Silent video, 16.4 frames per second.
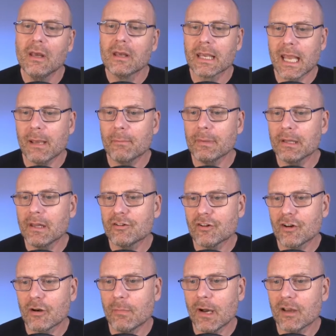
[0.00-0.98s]
can be
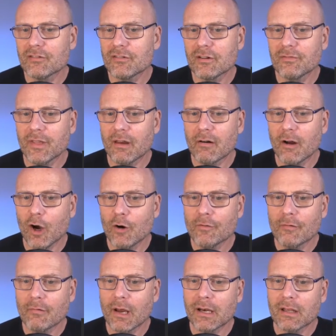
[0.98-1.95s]
legitimized if there are
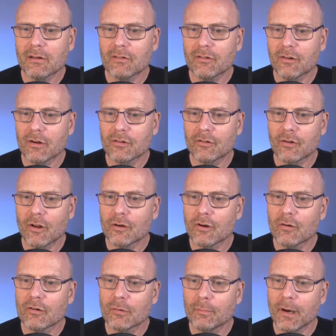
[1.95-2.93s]
overriding concerns not known to